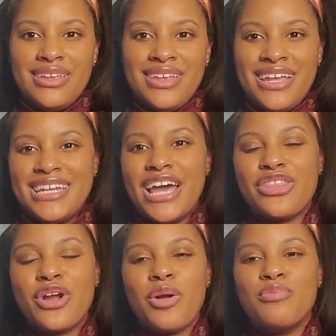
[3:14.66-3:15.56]
Now,
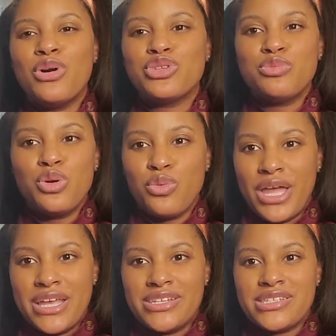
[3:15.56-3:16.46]
there are multiple
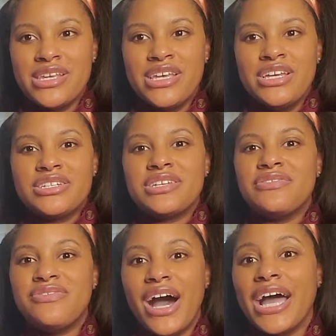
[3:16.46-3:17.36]
ways to
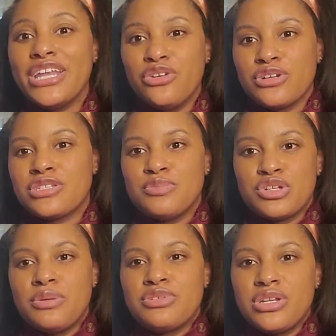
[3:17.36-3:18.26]
find your
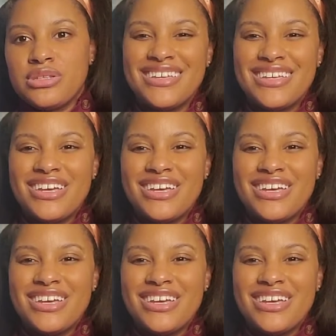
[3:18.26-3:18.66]
subscriptions.